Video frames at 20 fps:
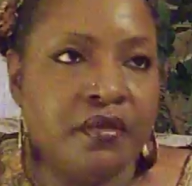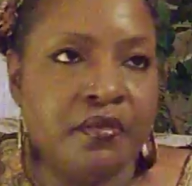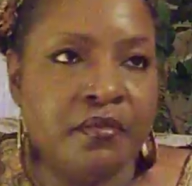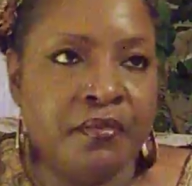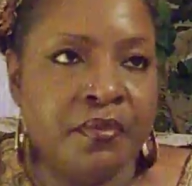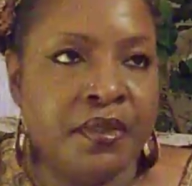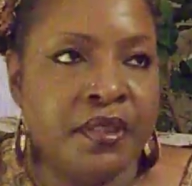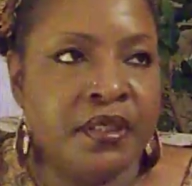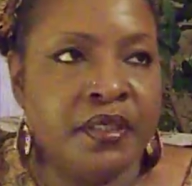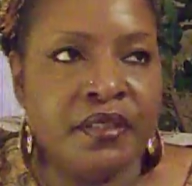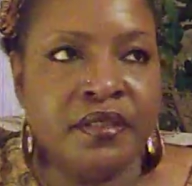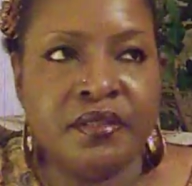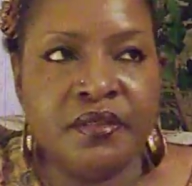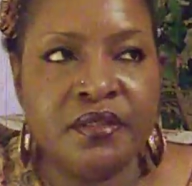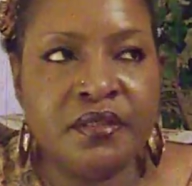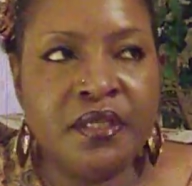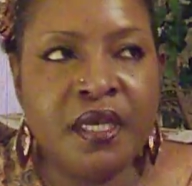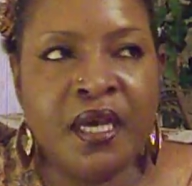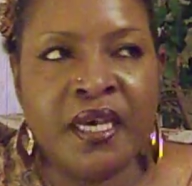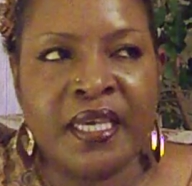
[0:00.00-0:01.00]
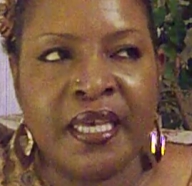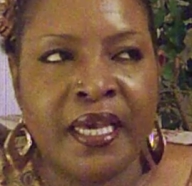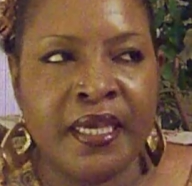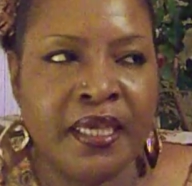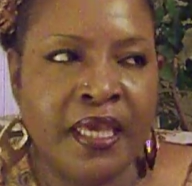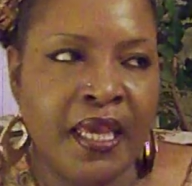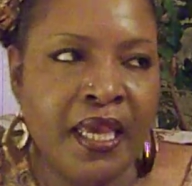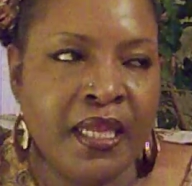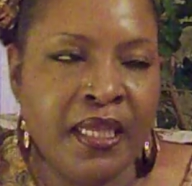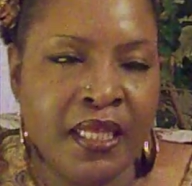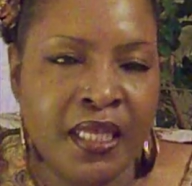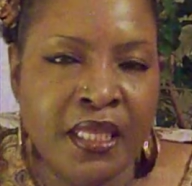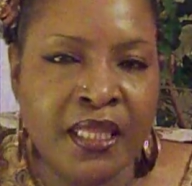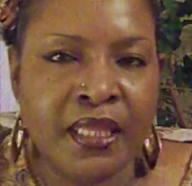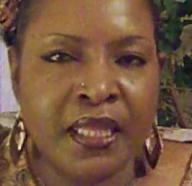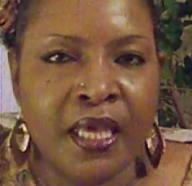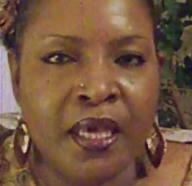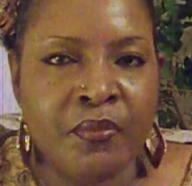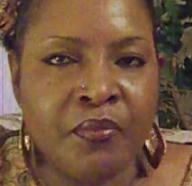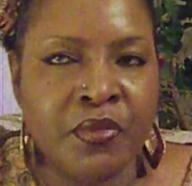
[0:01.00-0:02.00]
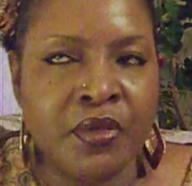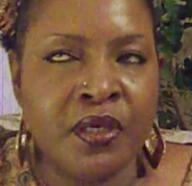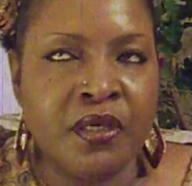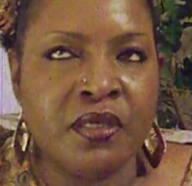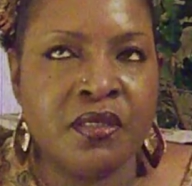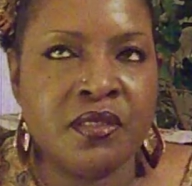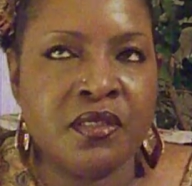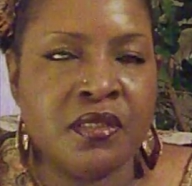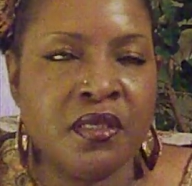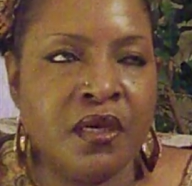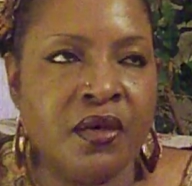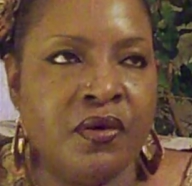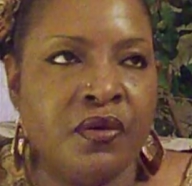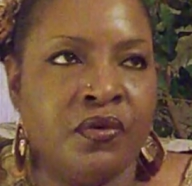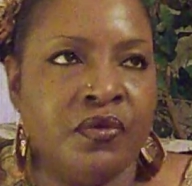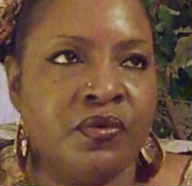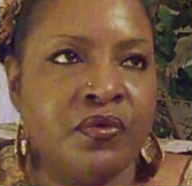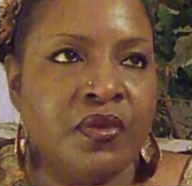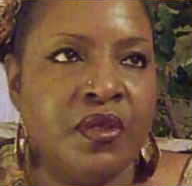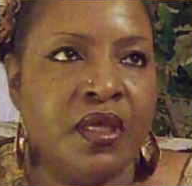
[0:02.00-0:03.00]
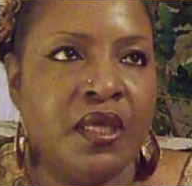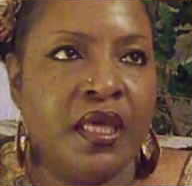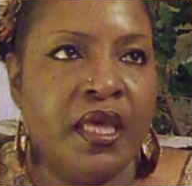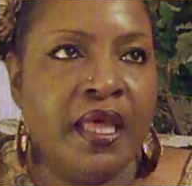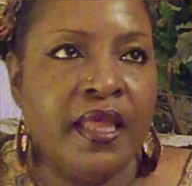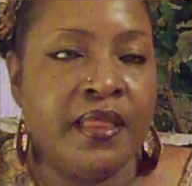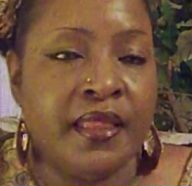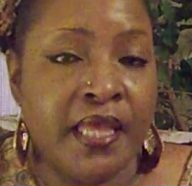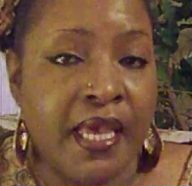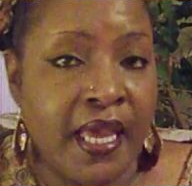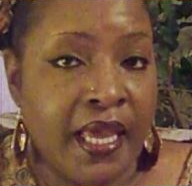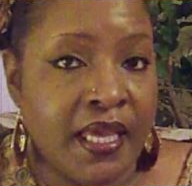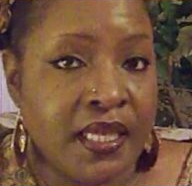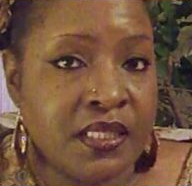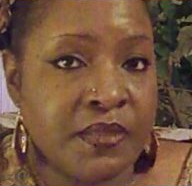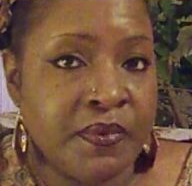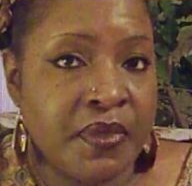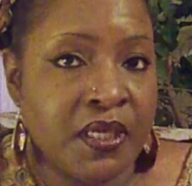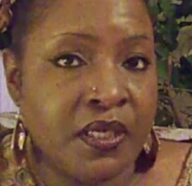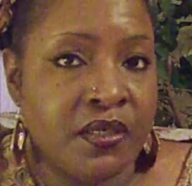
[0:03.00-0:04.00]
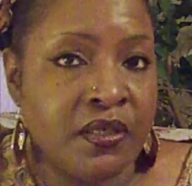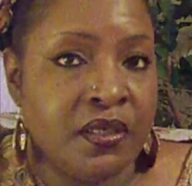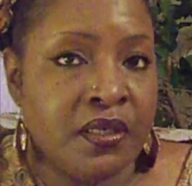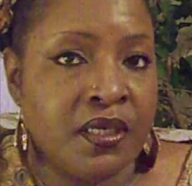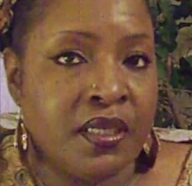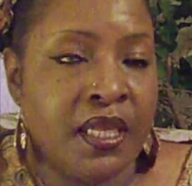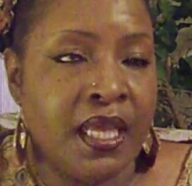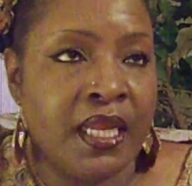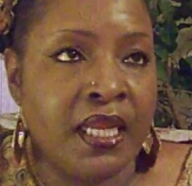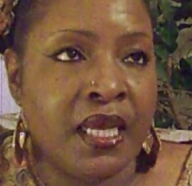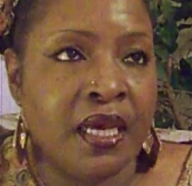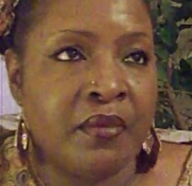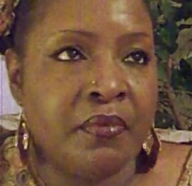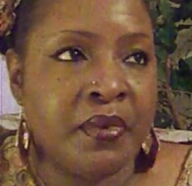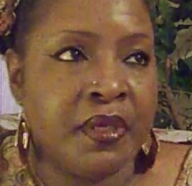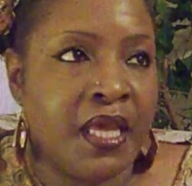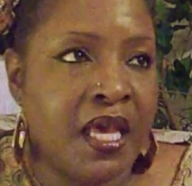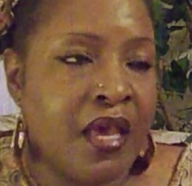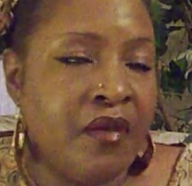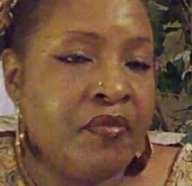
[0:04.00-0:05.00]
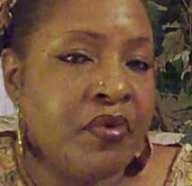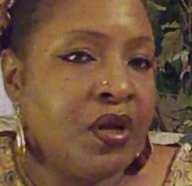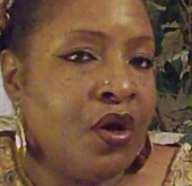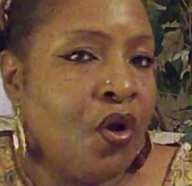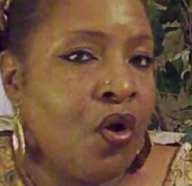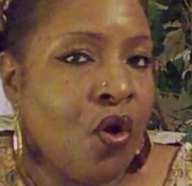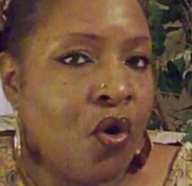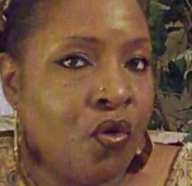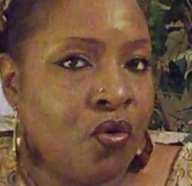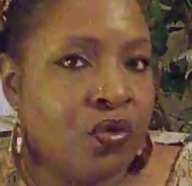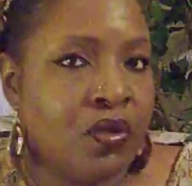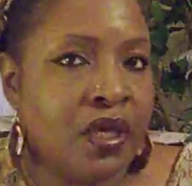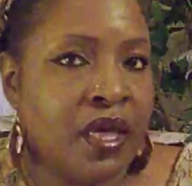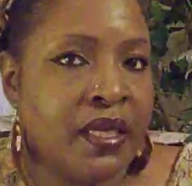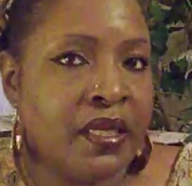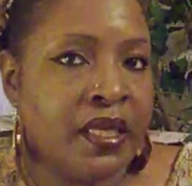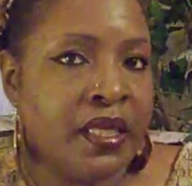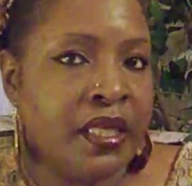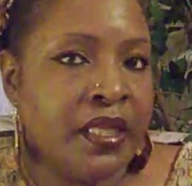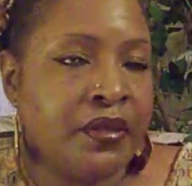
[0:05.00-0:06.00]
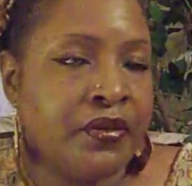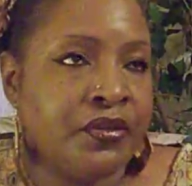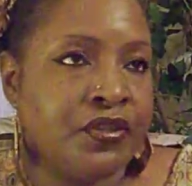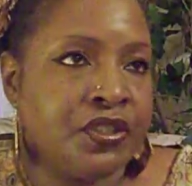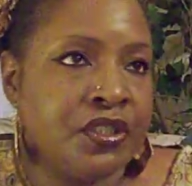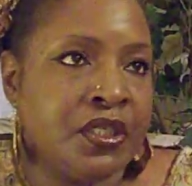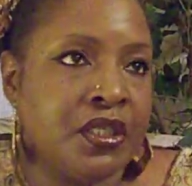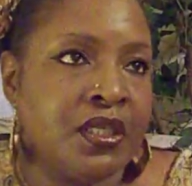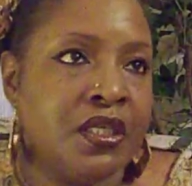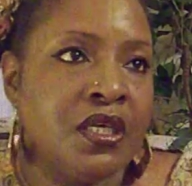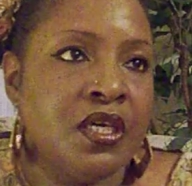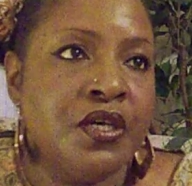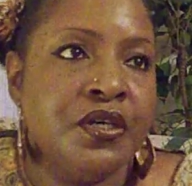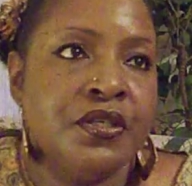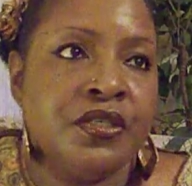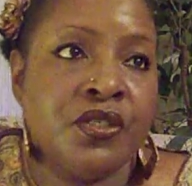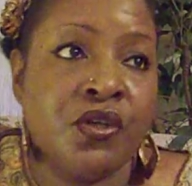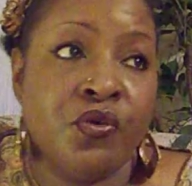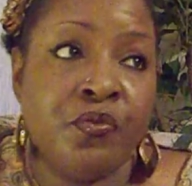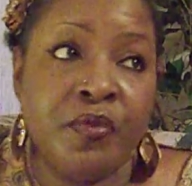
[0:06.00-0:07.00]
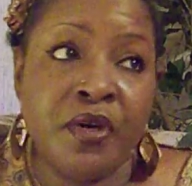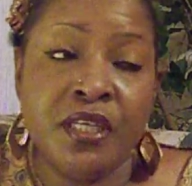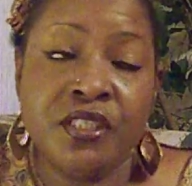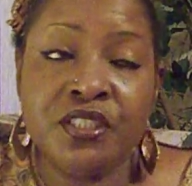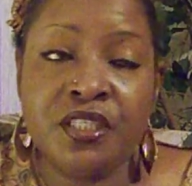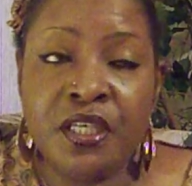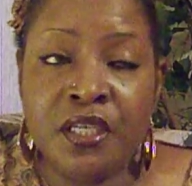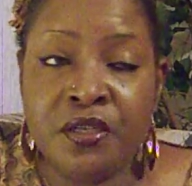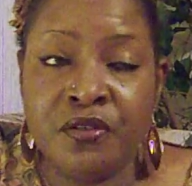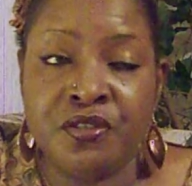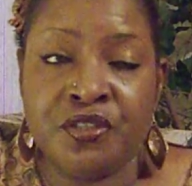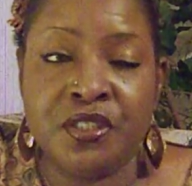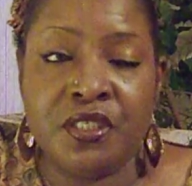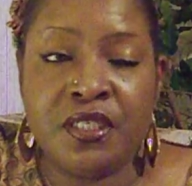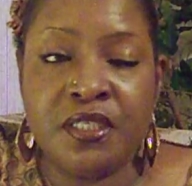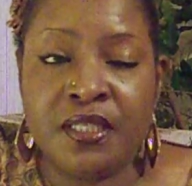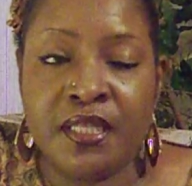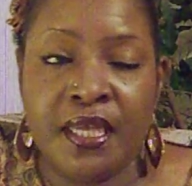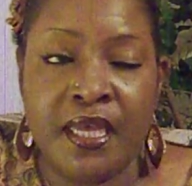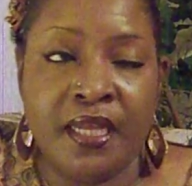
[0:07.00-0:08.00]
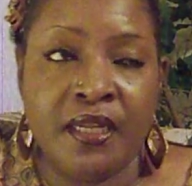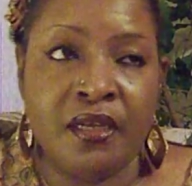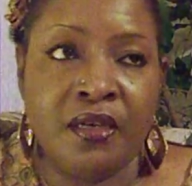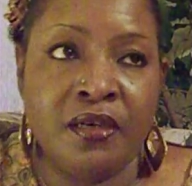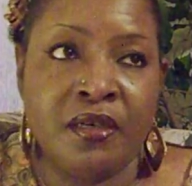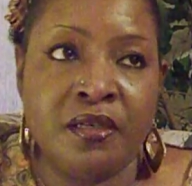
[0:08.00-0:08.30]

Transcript: but I can't eat that much. So that has been good. And I've been having a whole lot of energy. So much energy that